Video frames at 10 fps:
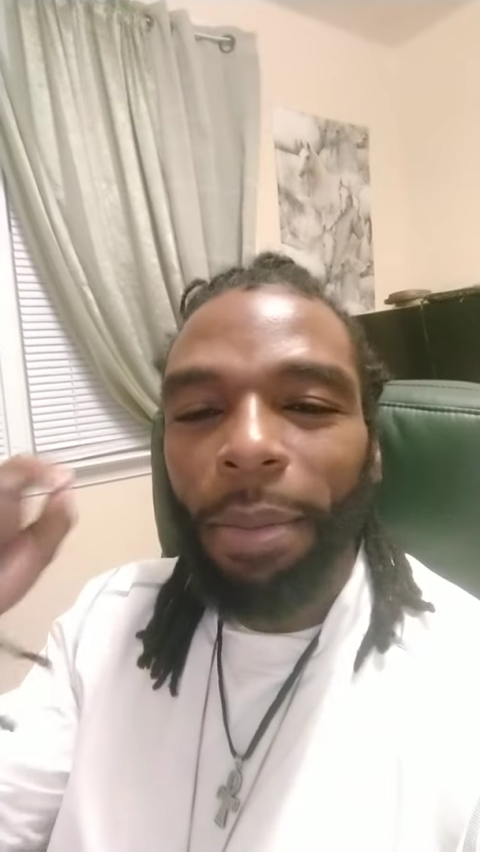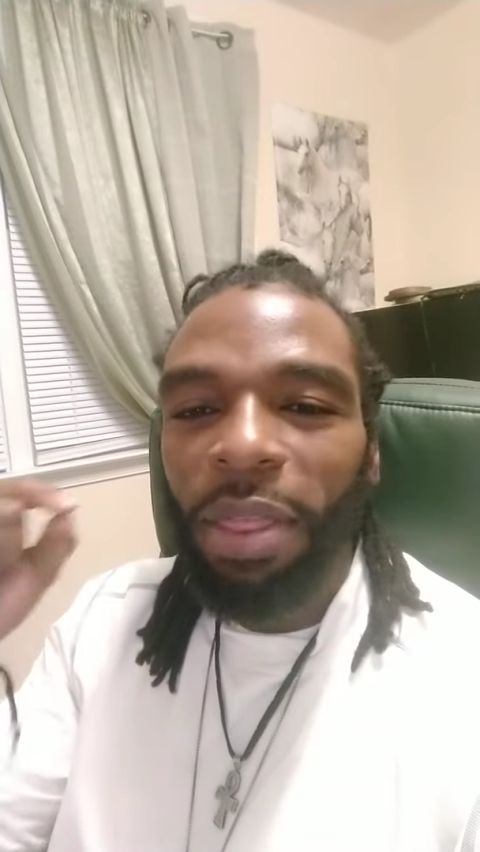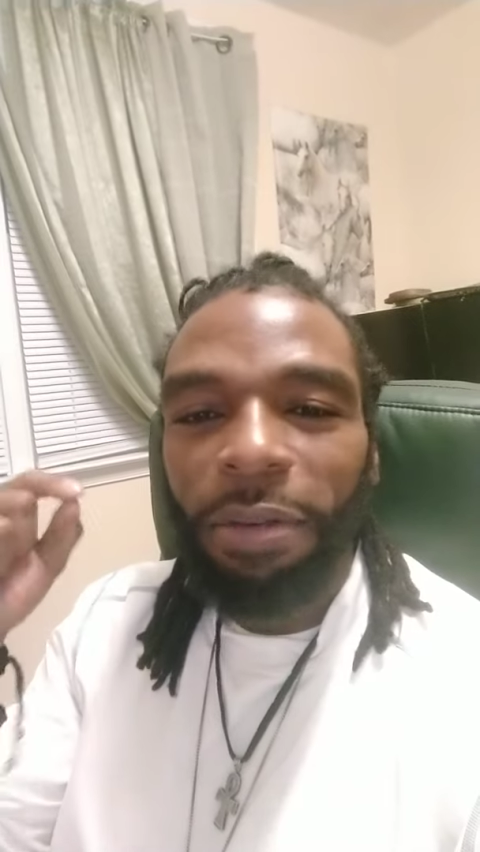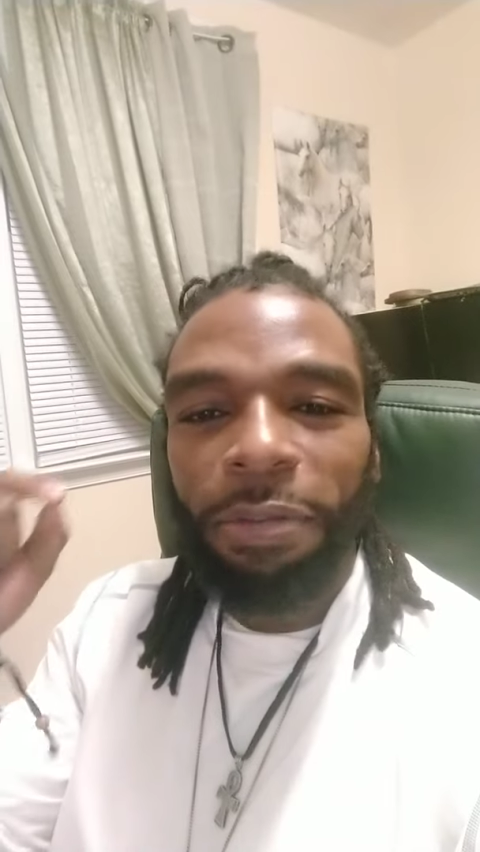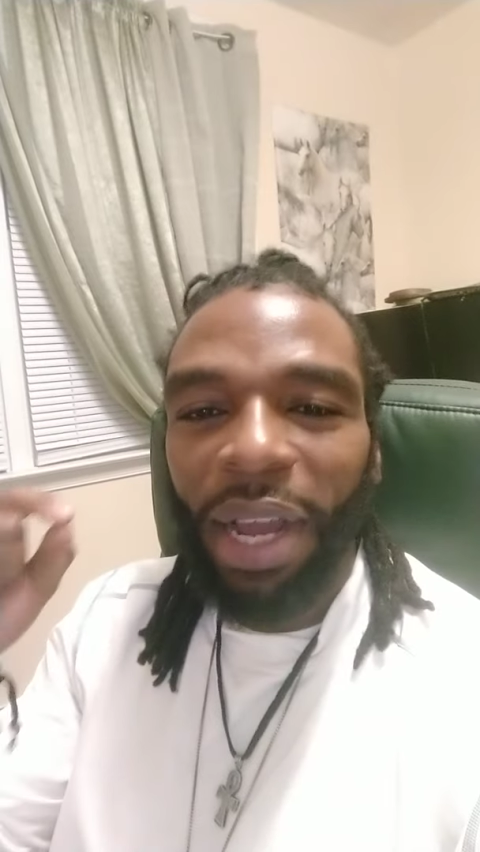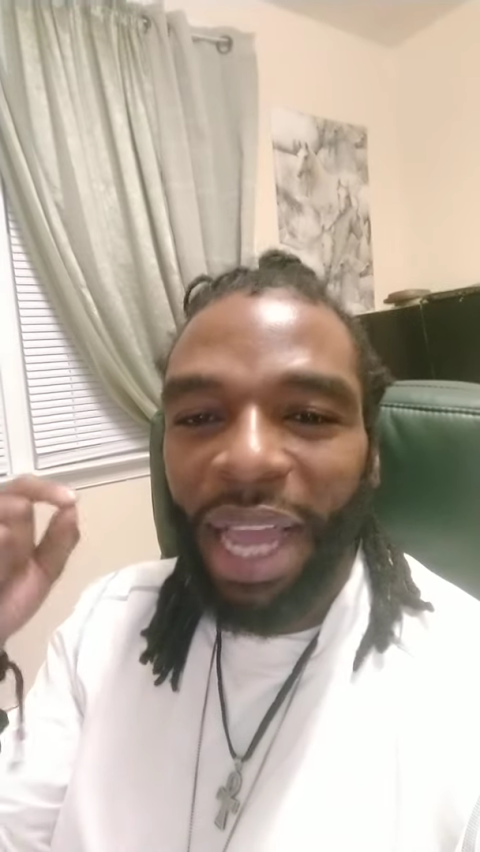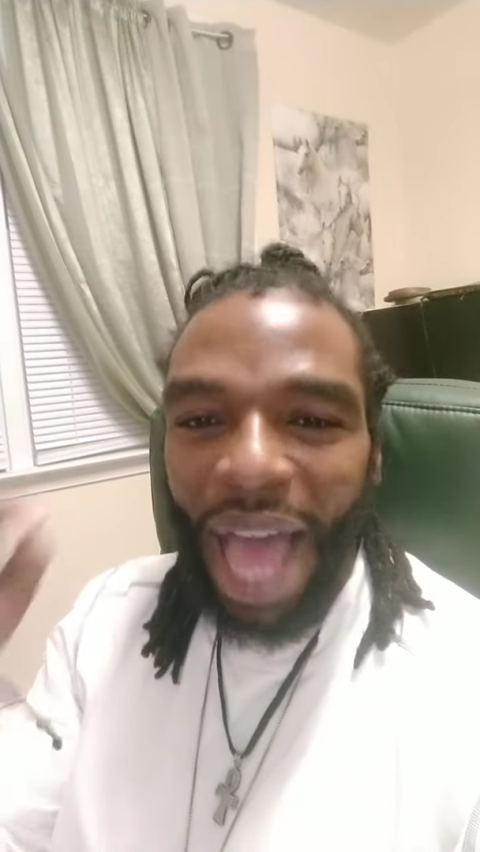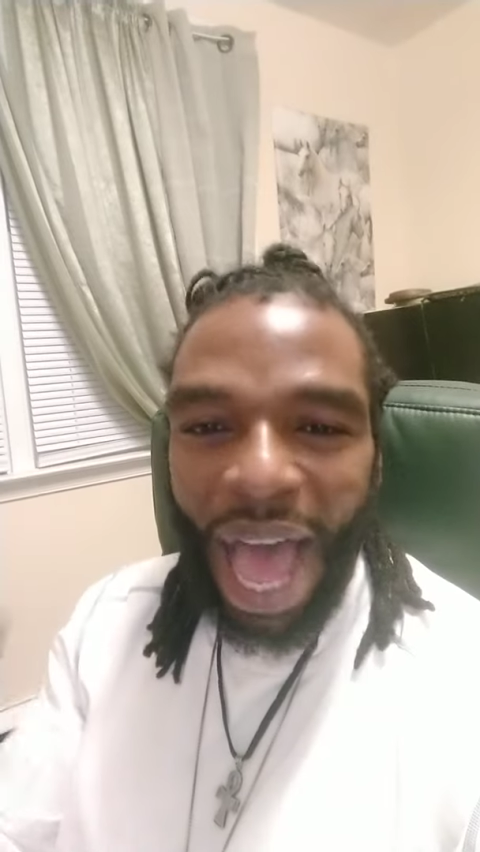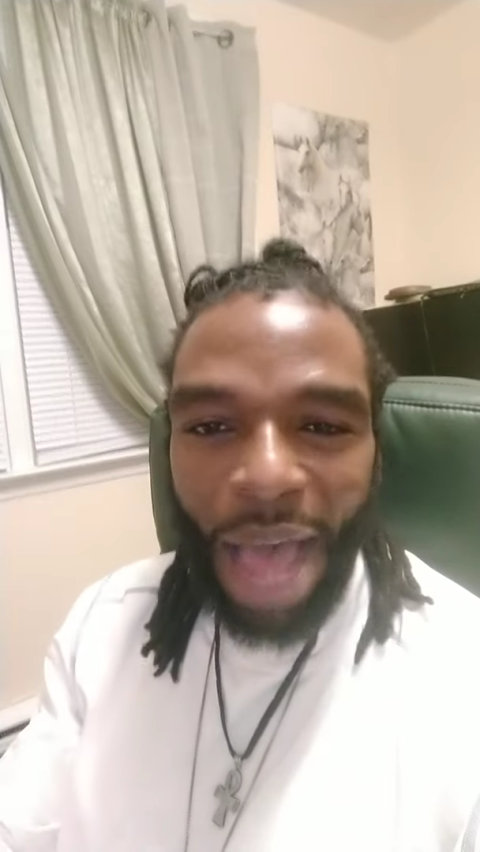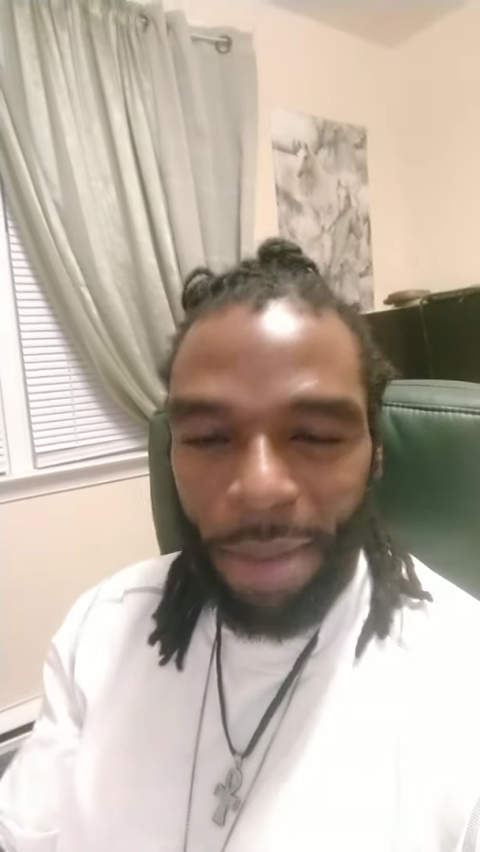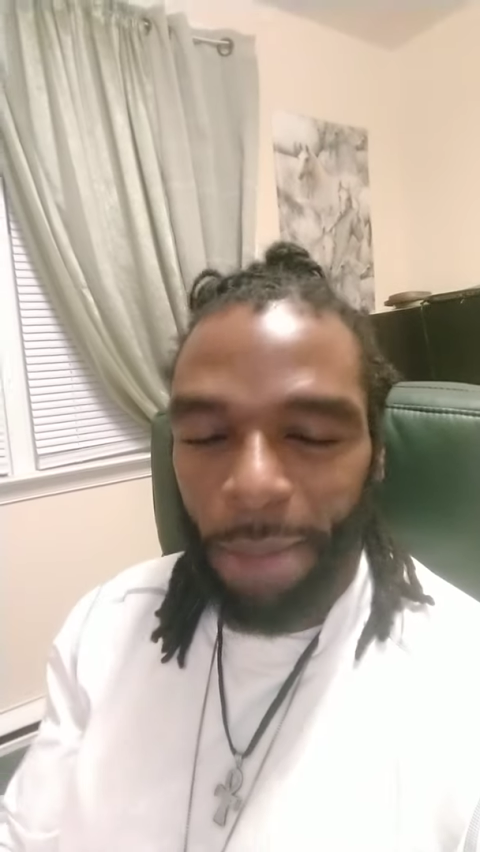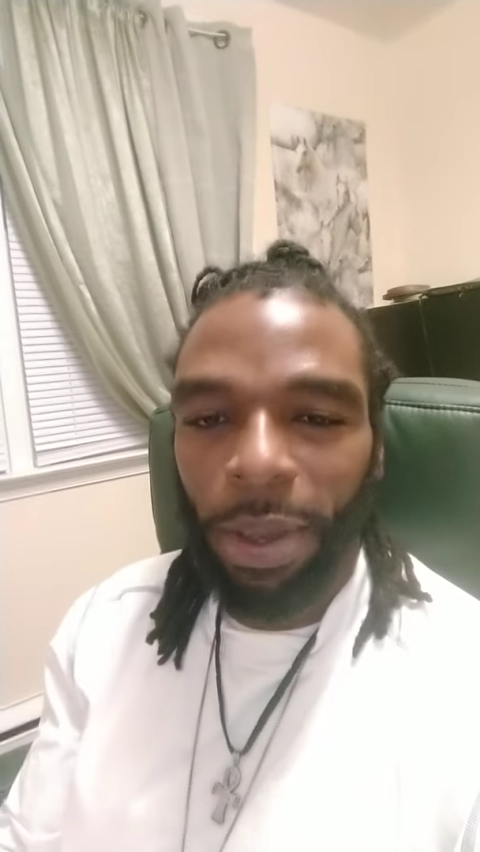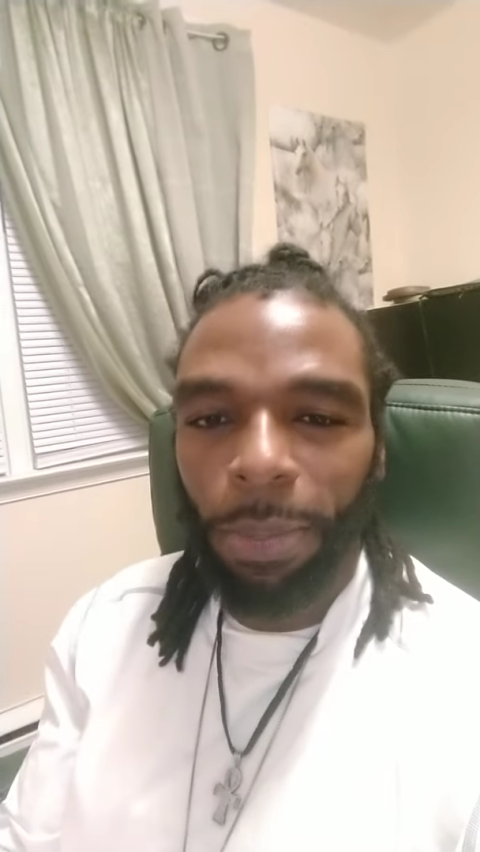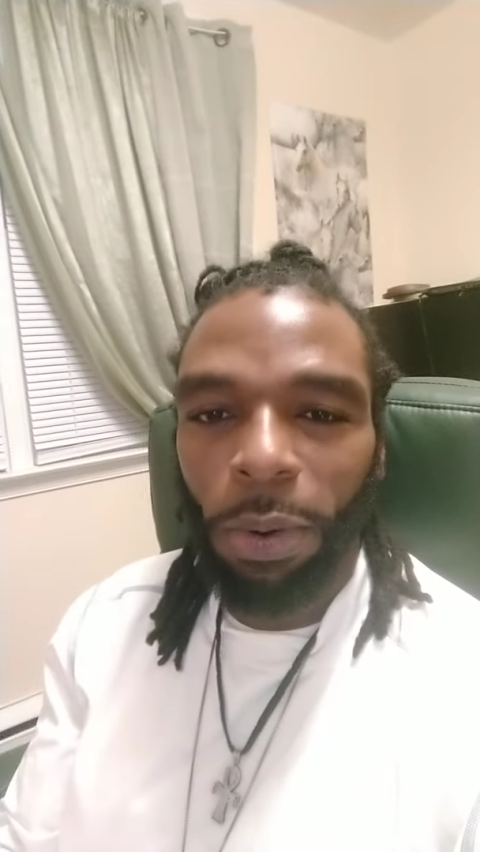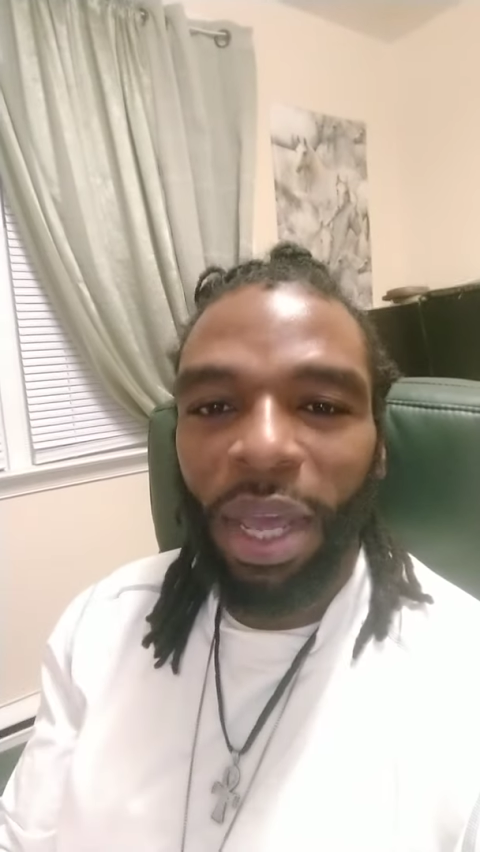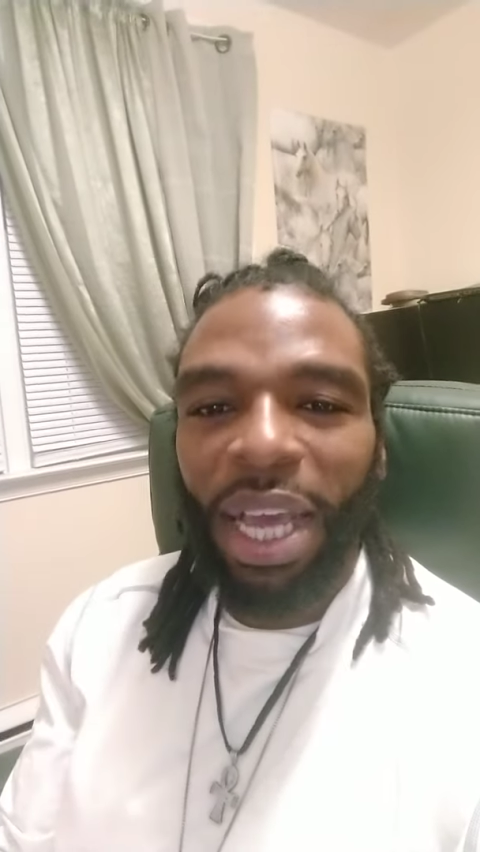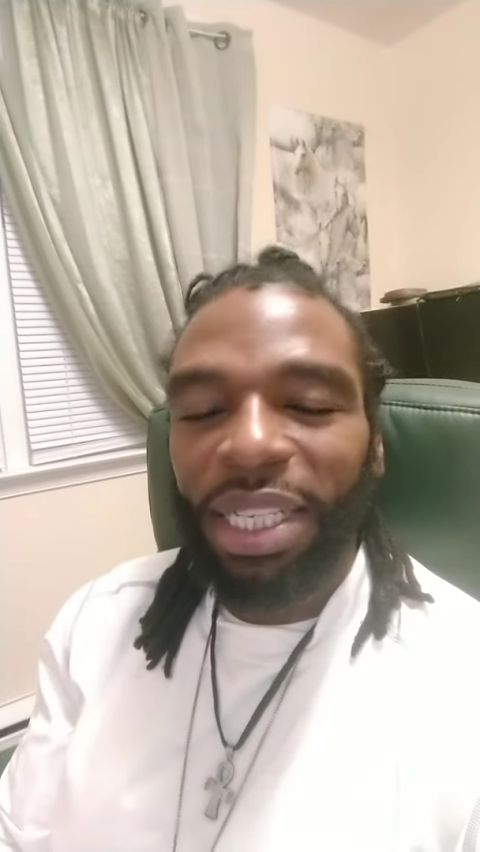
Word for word: motherfucking high, my people.